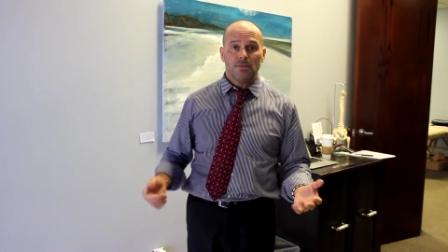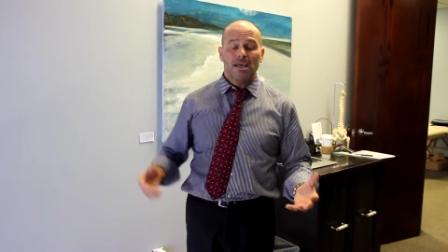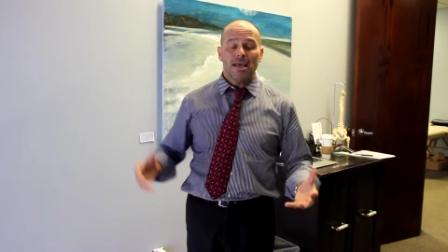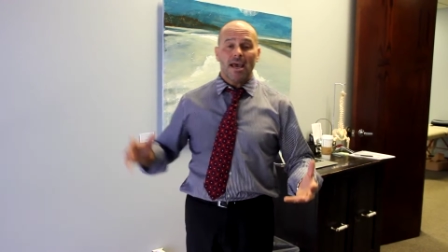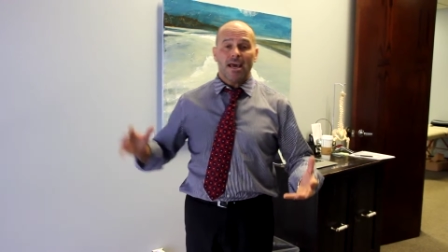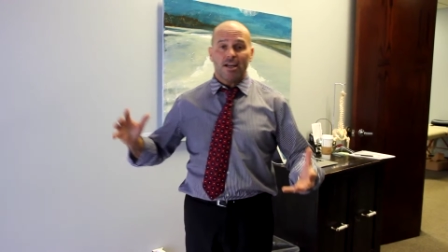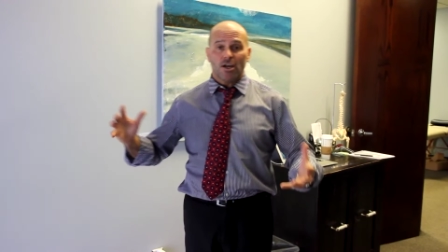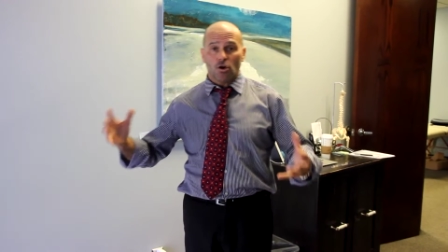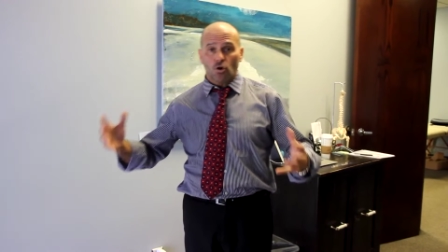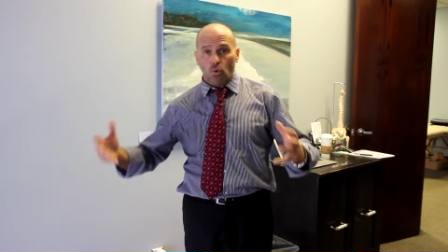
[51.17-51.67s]

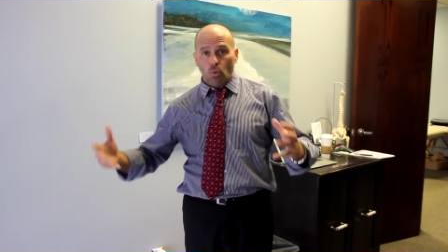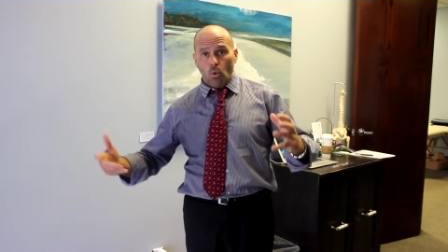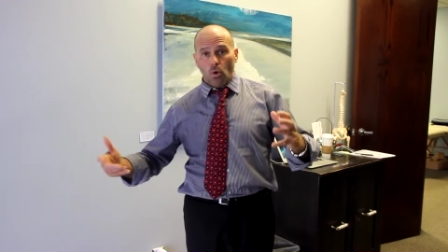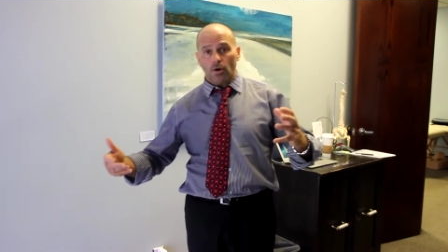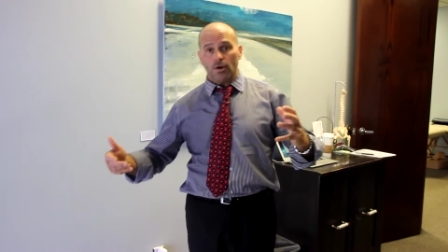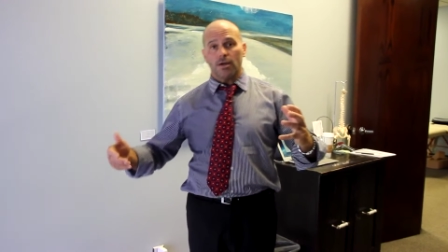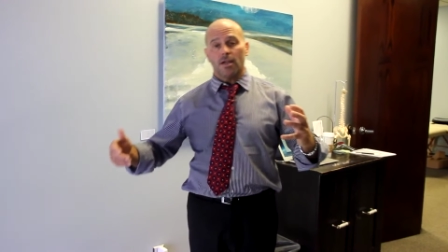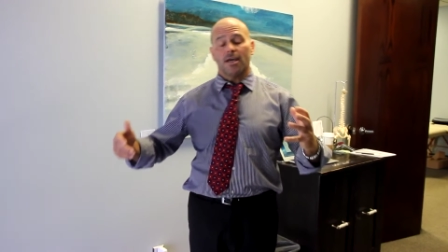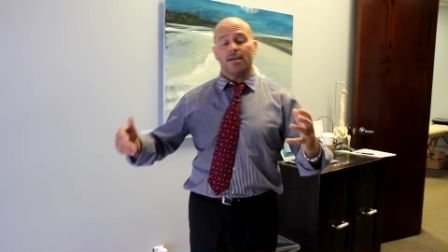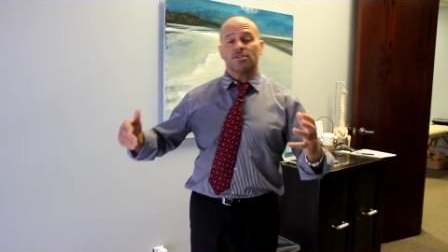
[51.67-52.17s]
and it
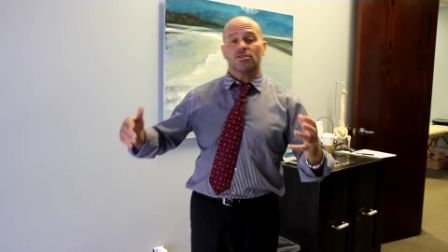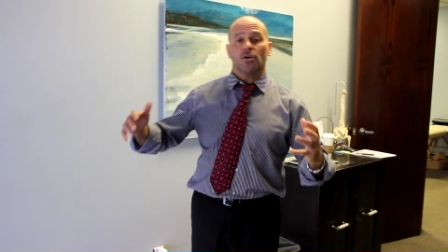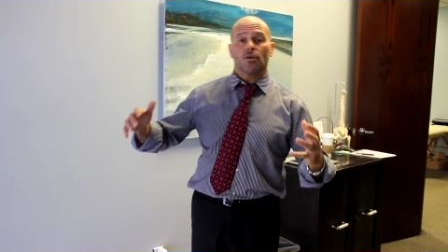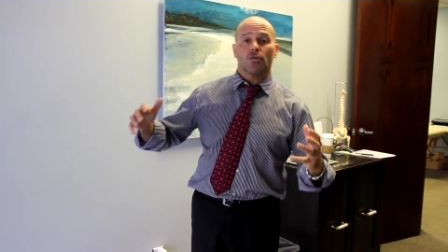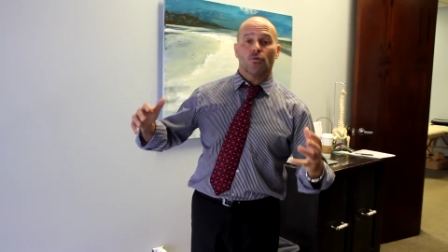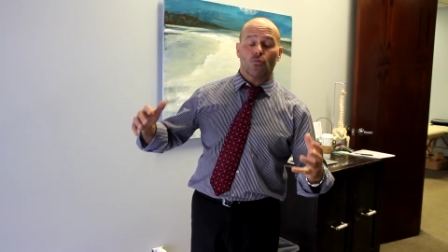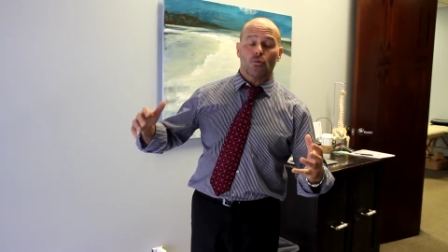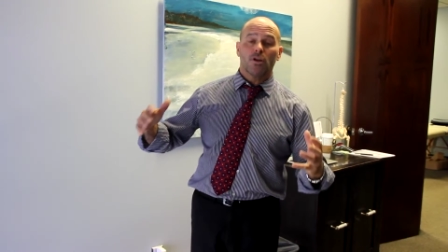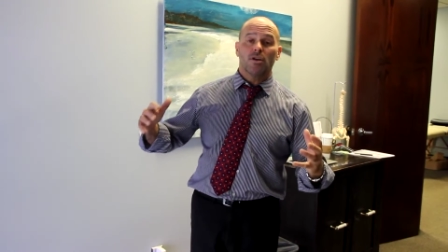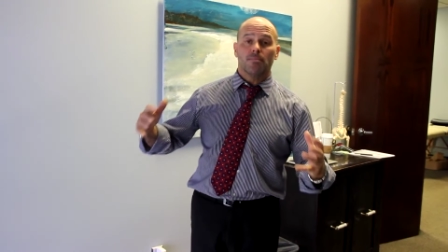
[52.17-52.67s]
coordinates a
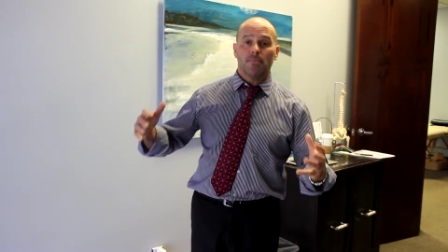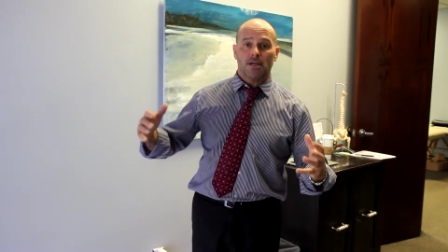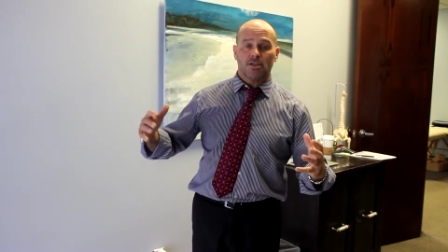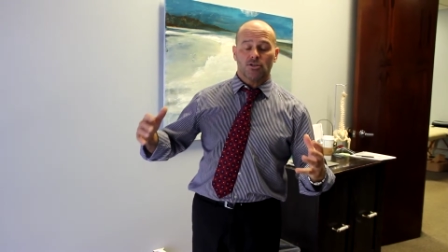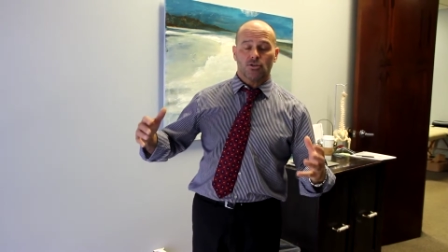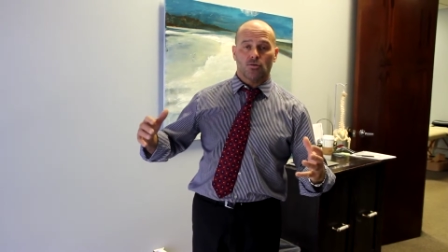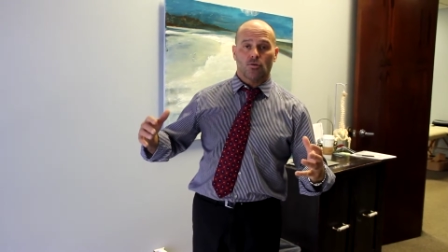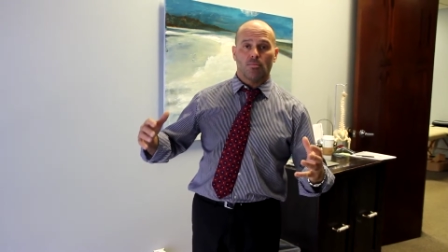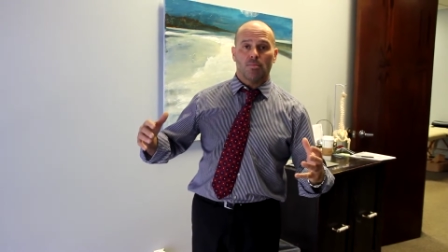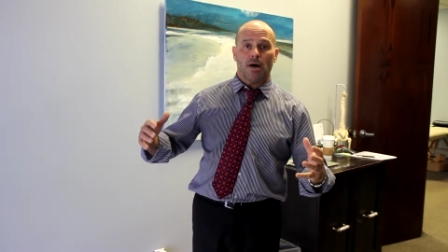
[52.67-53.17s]

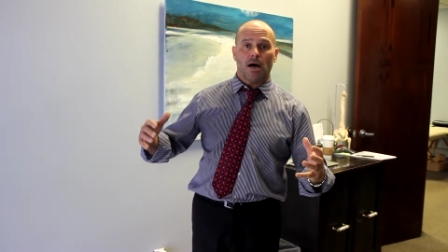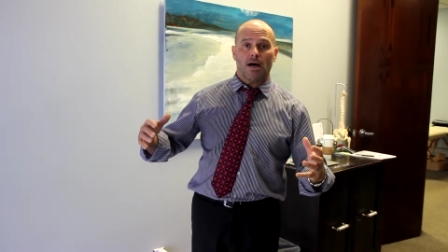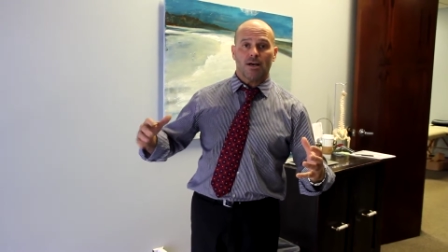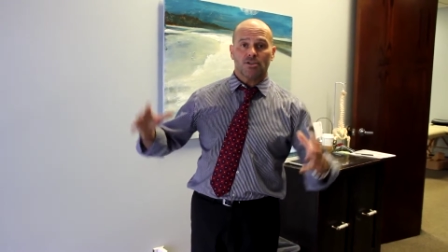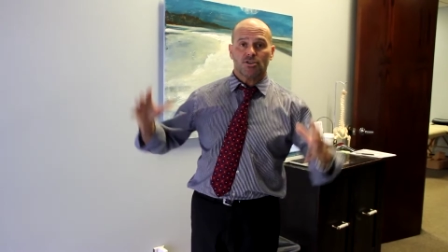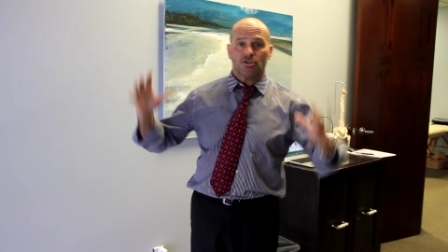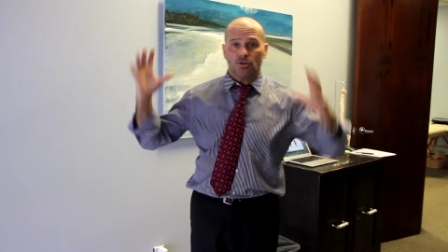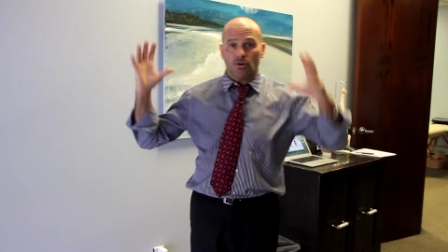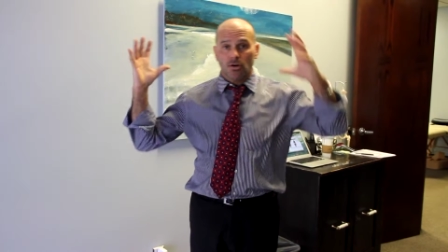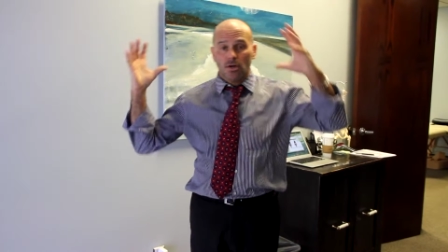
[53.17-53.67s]
three-dimensional
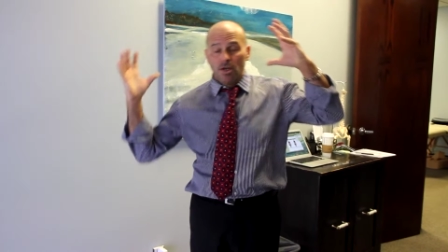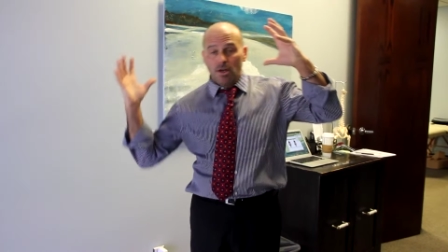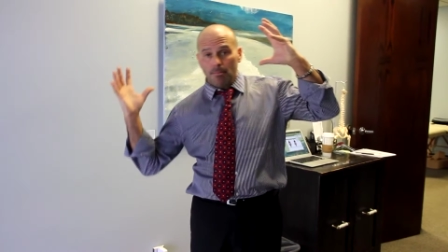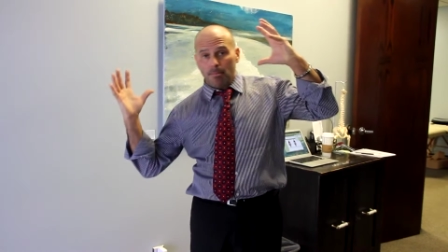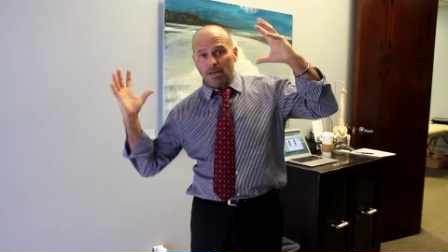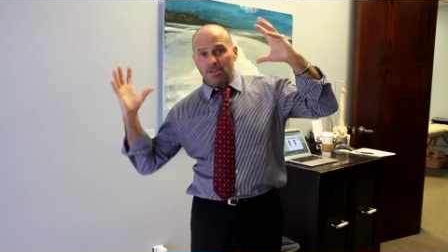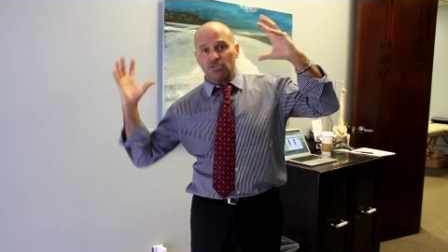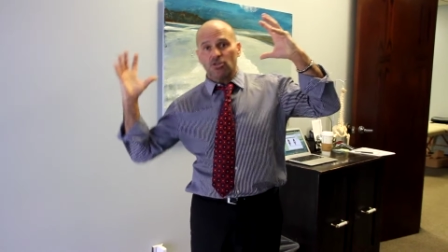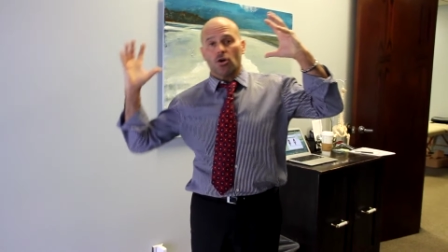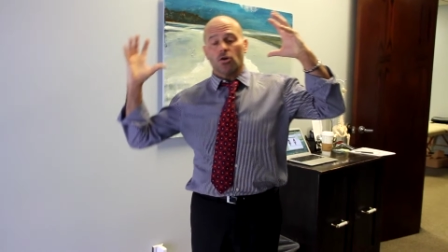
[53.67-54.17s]
posture by
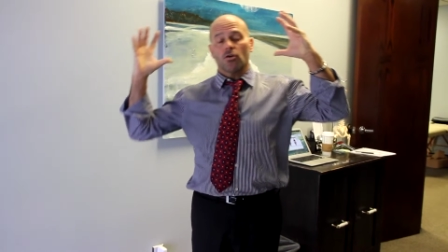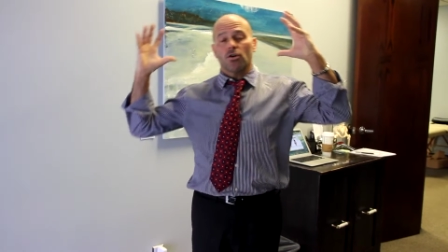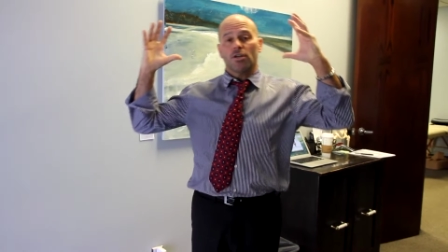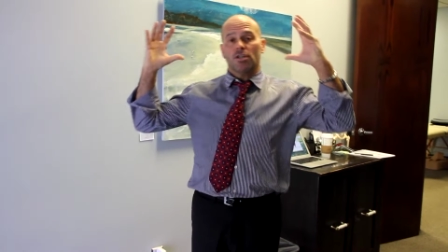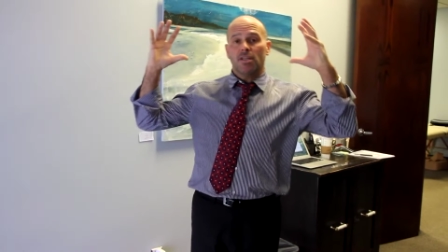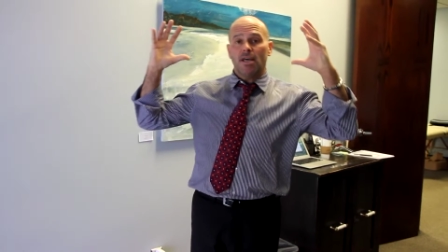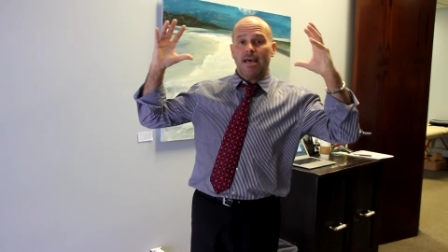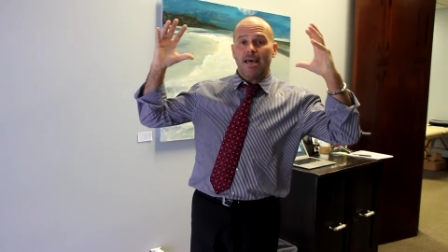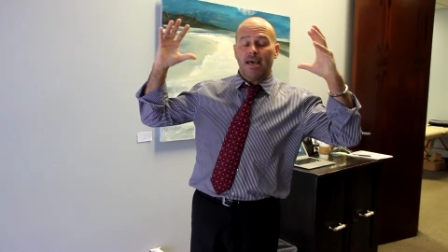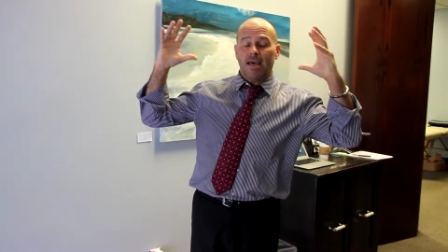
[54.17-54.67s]
turning
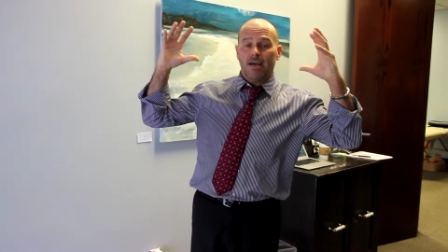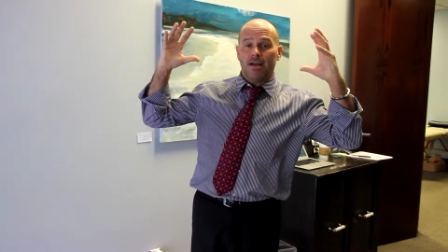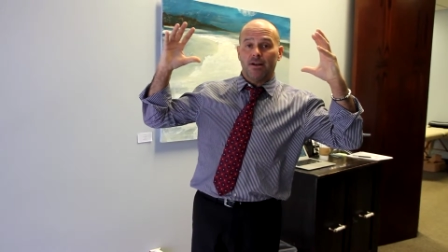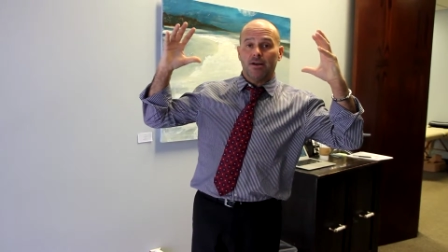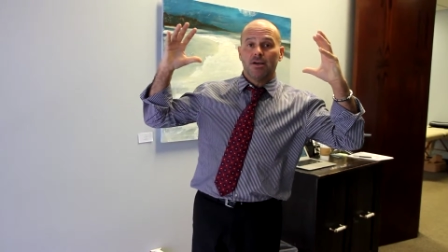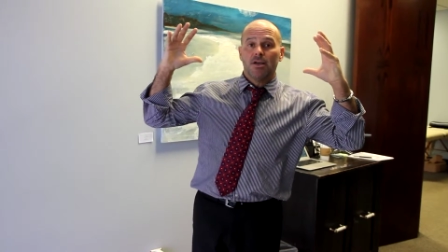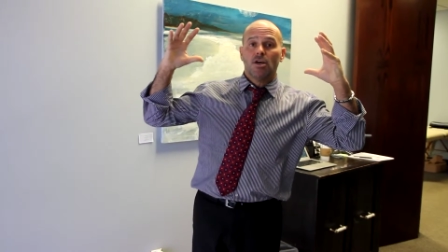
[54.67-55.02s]
the head,